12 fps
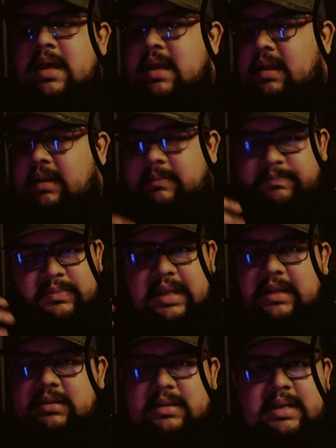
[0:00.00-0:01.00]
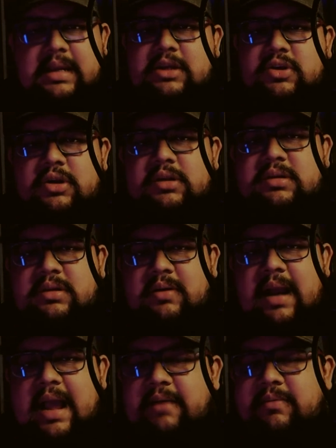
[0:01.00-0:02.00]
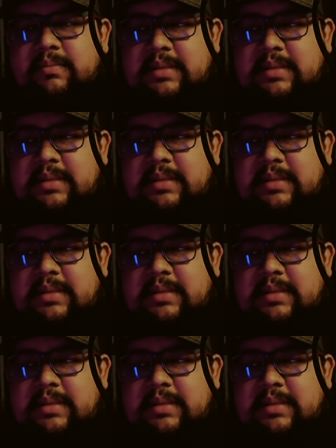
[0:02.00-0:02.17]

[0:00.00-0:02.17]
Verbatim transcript: Uh, they they should still have them.